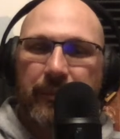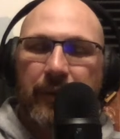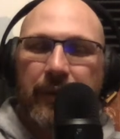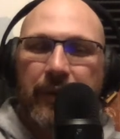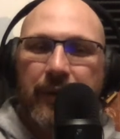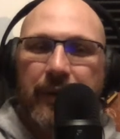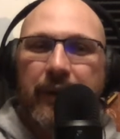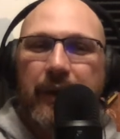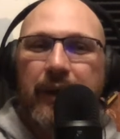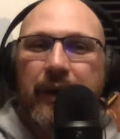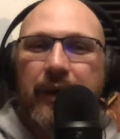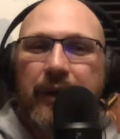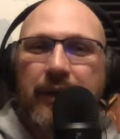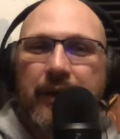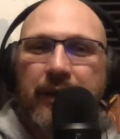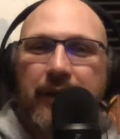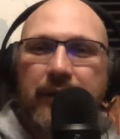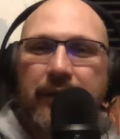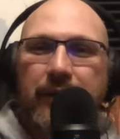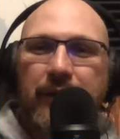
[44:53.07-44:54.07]
Yeah, and
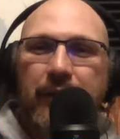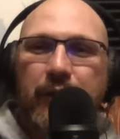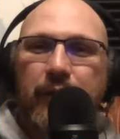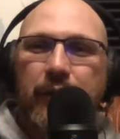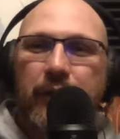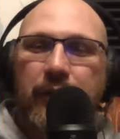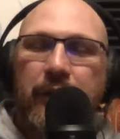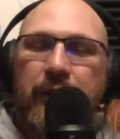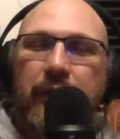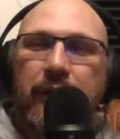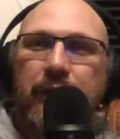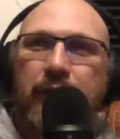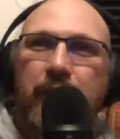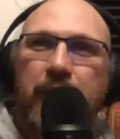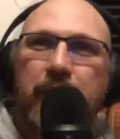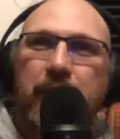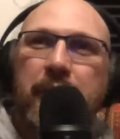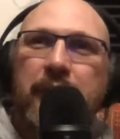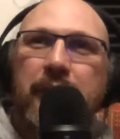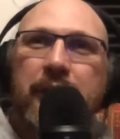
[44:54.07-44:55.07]
that's what I
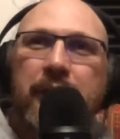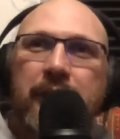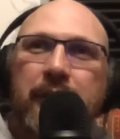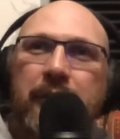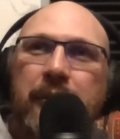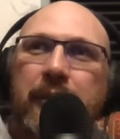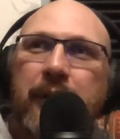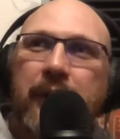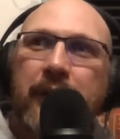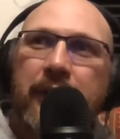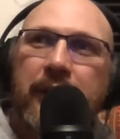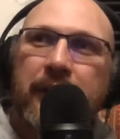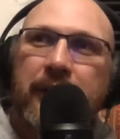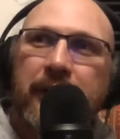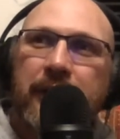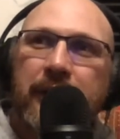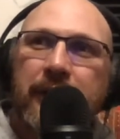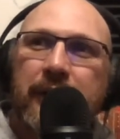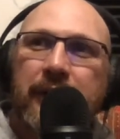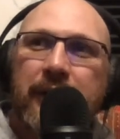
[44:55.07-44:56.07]
mean by
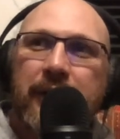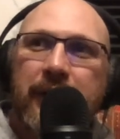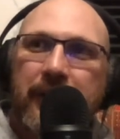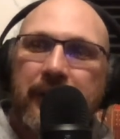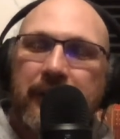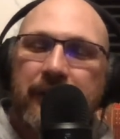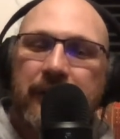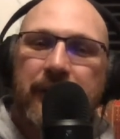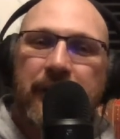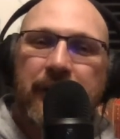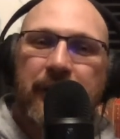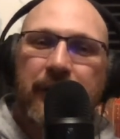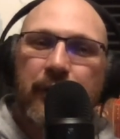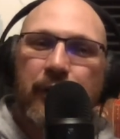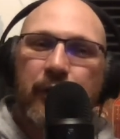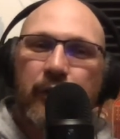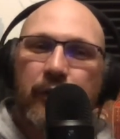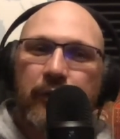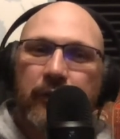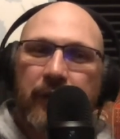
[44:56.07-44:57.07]
you kind of have to let
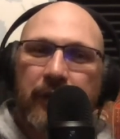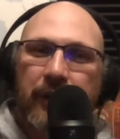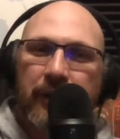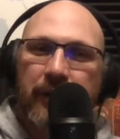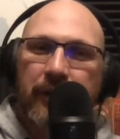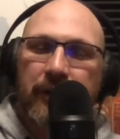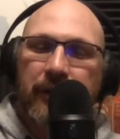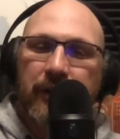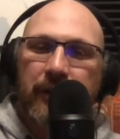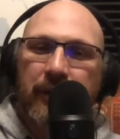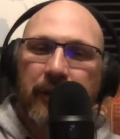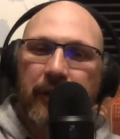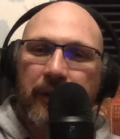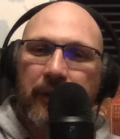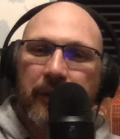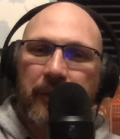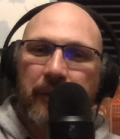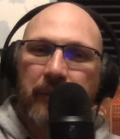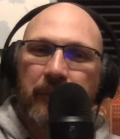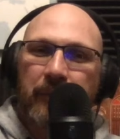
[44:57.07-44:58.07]
go of that,
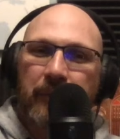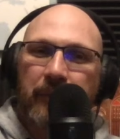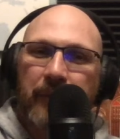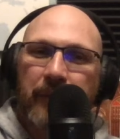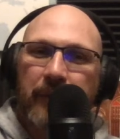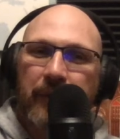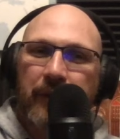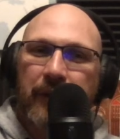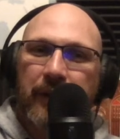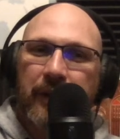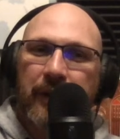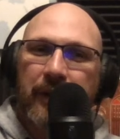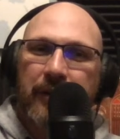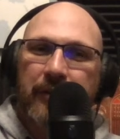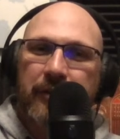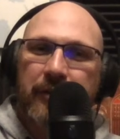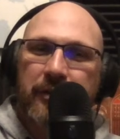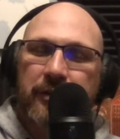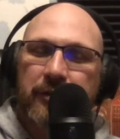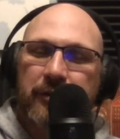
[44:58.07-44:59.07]
and you kind of have
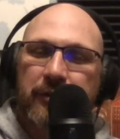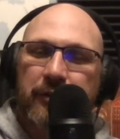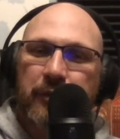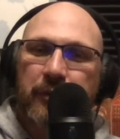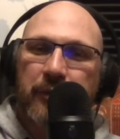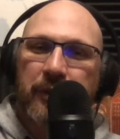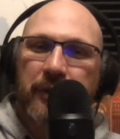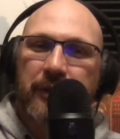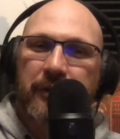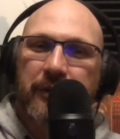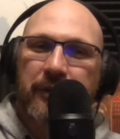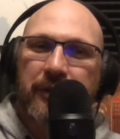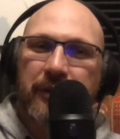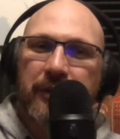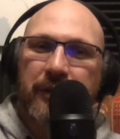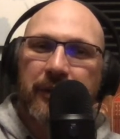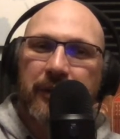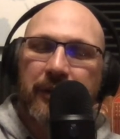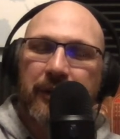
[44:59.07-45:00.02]
to shift your mindset.